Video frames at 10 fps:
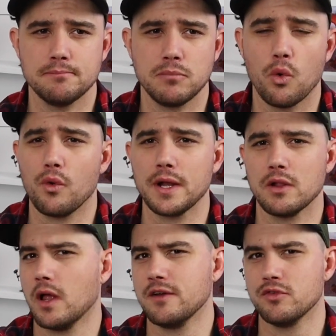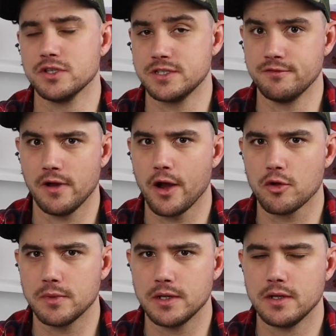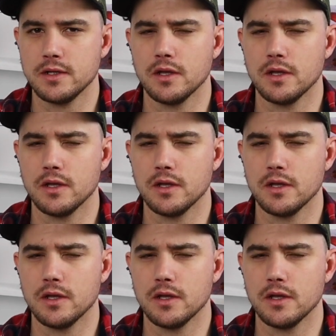boring, lifeless environment.